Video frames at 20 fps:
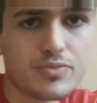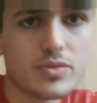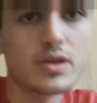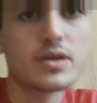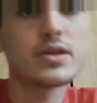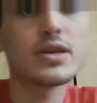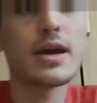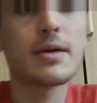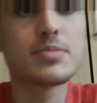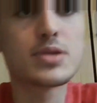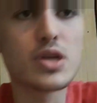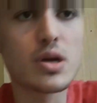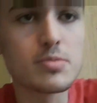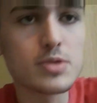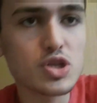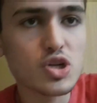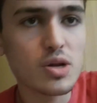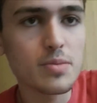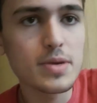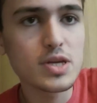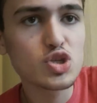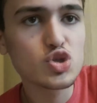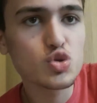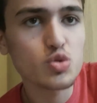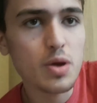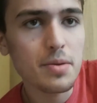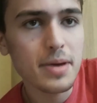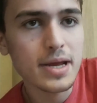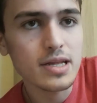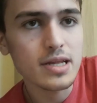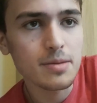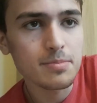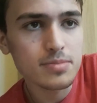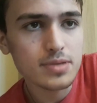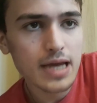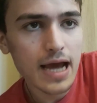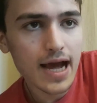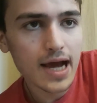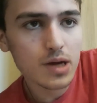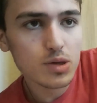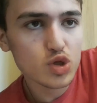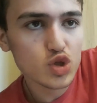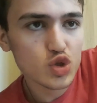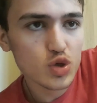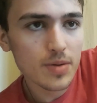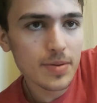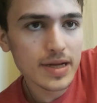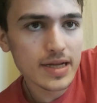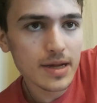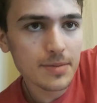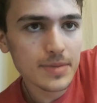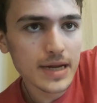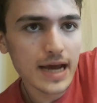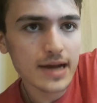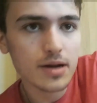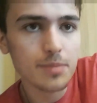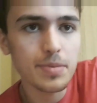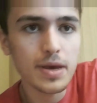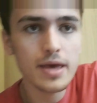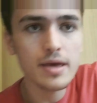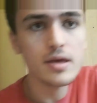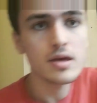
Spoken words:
Yep, so I'm just going to be trimming them down a bit.